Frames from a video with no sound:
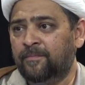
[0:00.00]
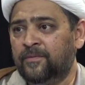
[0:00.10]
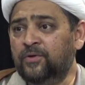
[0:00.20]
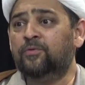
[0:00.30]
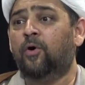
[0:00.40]

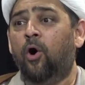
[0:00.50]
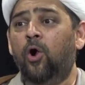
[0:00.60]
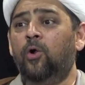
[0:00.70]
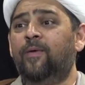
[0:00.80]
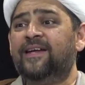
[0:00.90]
You will
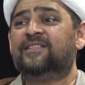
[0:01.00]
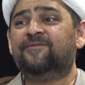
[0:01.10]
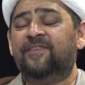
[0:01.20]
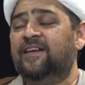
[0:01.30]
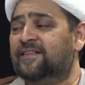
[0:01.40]
always
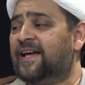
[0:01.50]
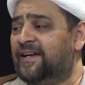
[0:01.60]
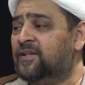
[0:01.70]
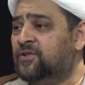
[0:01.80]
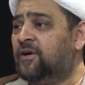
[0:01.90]
feel
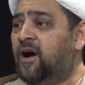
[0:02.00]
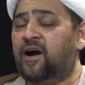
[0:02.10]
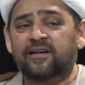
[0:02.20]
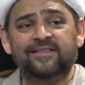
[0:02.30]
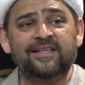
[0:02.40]
that in your
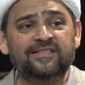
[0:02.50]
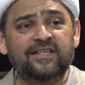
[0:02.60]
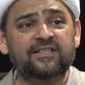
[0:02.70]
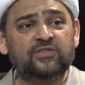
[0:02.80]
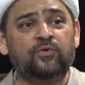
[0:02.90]
heart. This
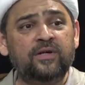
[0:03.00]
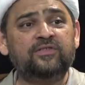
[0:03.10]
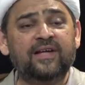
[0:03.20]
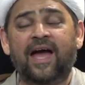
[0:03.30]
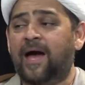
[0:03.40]
is going
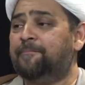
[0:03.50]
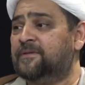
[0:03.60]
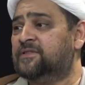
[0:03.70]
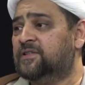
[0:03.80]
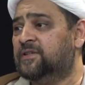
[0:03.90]
to
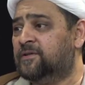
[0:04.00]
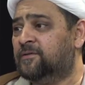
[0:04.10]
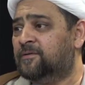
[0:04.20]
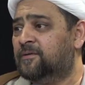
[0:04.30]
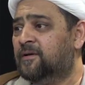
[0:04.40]
happen to
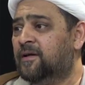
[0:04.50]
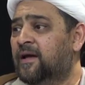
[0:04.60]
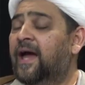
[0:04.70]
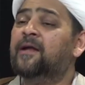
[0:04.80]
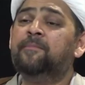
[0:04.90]
you.
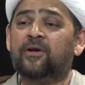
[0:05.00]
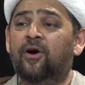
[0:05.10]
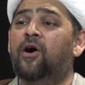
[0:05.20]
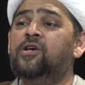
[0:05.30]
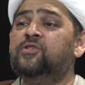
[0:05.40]
And
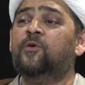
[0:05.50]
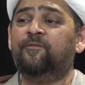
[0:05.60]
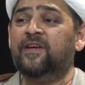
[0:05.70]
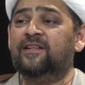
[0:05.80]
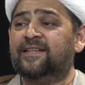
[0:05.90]
because you
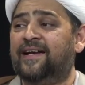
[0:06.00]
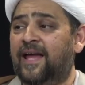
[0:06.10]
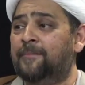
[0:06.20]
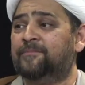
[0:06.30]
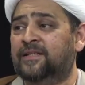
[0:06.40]
feel that
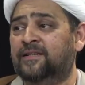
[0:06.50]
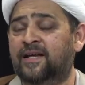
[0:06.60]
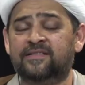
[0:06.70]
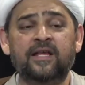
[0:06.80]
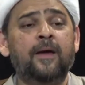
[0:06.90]

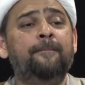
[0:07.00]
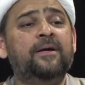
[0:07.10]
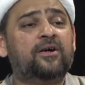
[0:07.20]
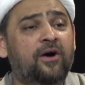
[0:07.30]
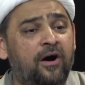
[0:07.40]
emptiness,
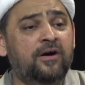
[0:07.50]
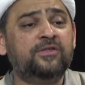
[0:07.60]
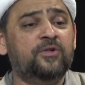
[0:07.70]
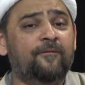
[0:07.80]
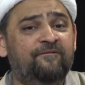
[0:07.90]

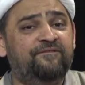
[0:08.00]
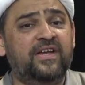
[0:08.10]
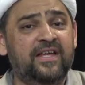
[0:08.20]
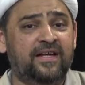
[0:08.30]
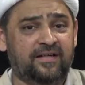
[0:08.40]
because you
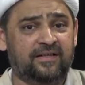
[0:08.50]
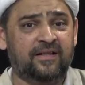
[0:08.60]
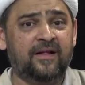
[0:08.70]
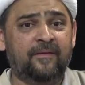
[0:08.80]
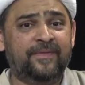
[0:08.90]
feel
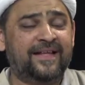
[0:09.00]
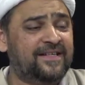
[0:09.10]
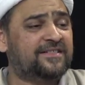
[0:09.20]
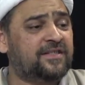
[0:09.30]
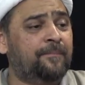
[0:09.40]
that
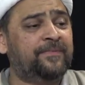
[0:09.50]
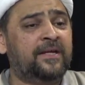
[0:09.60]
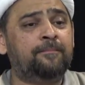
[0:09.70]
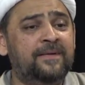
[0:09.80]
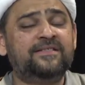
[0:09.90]
there's
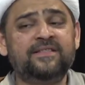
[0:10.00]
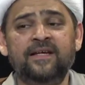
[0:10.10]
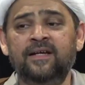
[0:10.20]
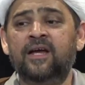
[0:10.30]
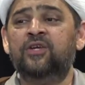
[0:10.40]
something
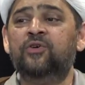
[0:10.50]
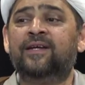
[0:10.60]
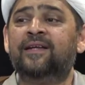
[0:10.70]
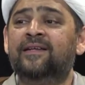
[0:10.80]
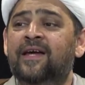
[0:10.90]
missing, you
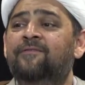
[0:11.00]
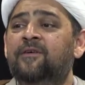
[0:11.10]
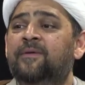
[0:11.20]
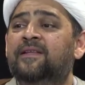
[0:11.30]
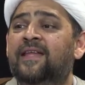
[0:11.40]
can never
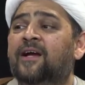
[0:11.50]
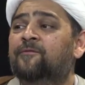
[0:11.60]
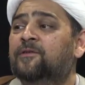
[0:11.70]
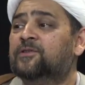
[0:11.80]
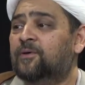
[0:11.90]
be
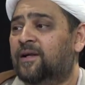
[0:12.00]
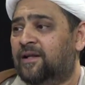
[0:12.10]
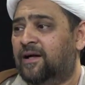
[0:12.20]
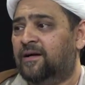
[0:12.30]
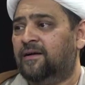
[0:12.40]
thankful to Allah.